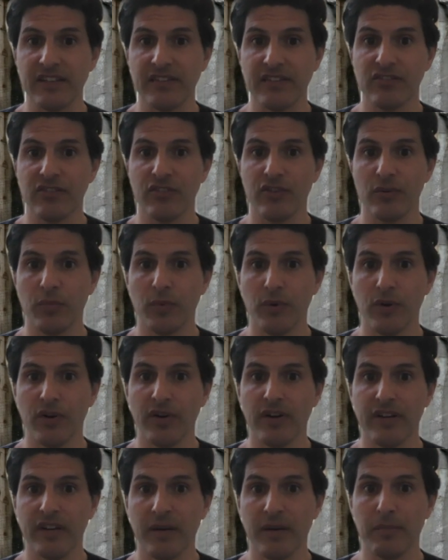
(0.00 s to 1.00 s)
So there
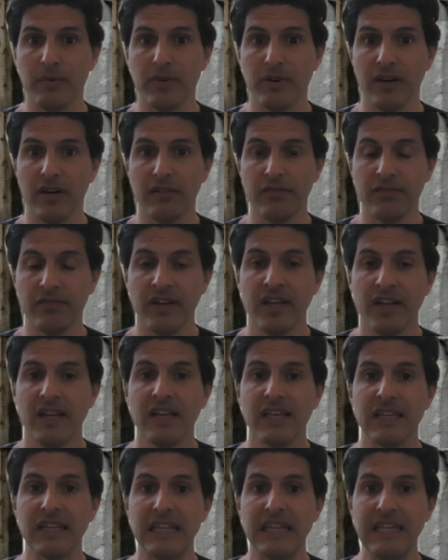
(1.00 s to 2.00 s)
were a number of
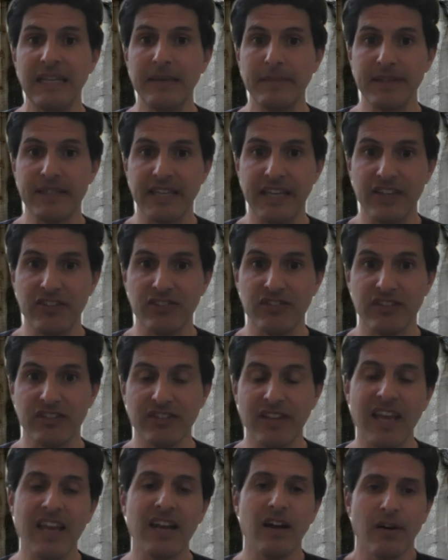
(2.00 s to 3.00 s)

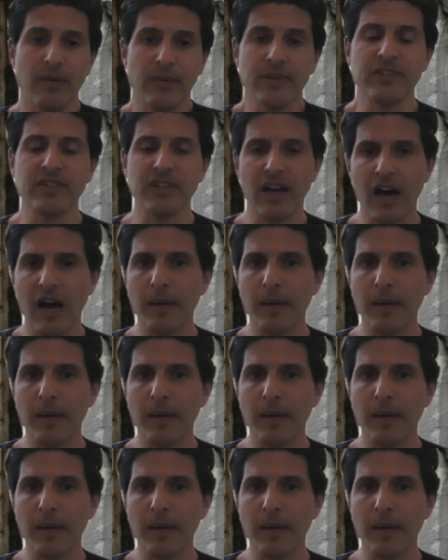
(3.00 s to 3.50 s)
limitations and always